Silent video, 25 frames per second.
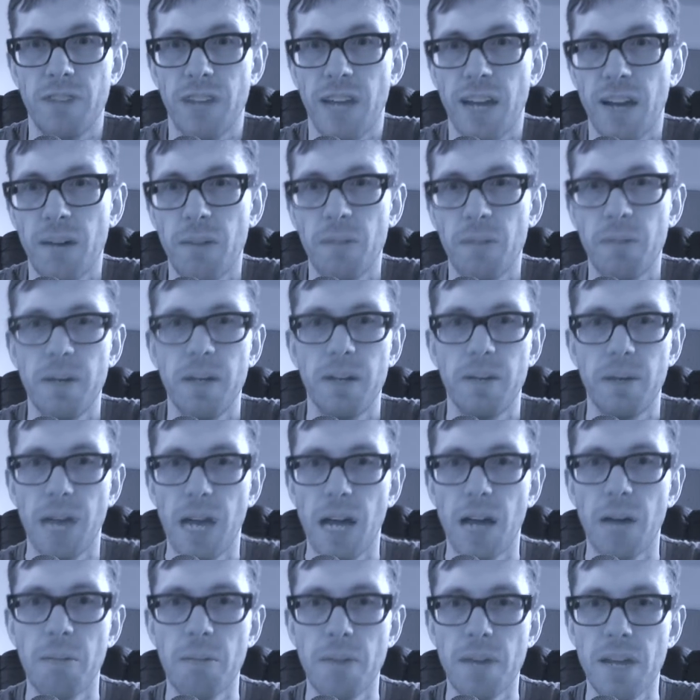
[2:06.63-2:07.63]

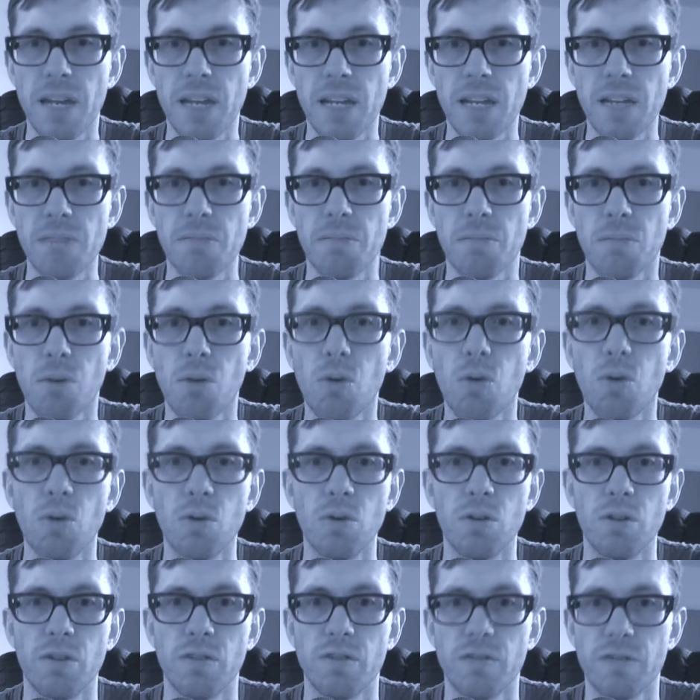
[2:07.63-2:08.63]
How many
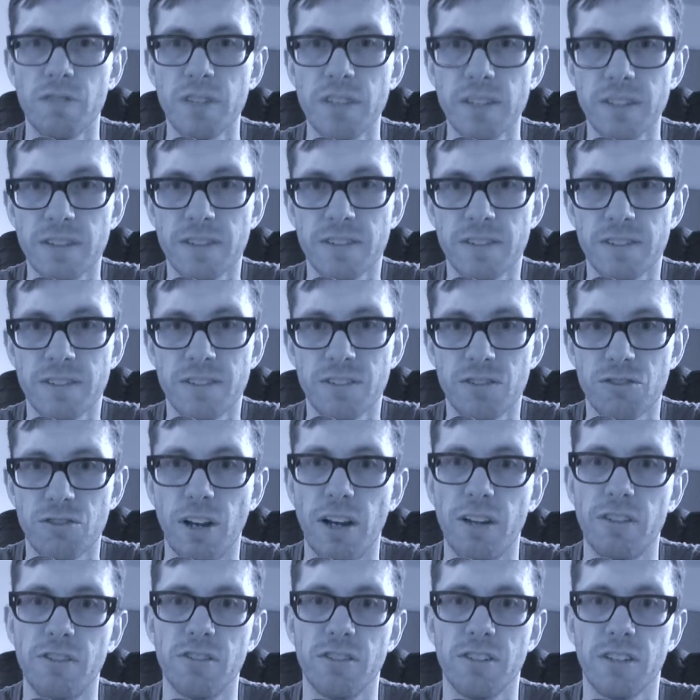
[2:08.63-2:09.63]
more of these
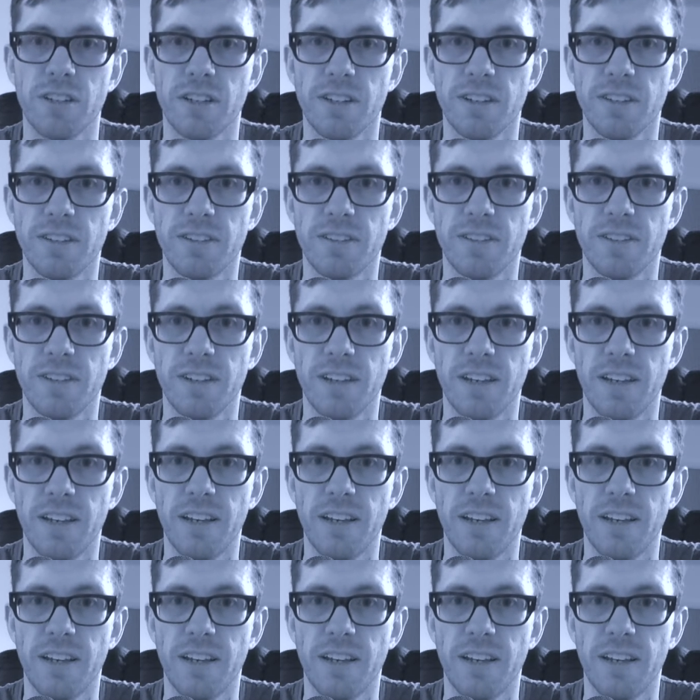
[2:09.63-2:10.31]
tragedies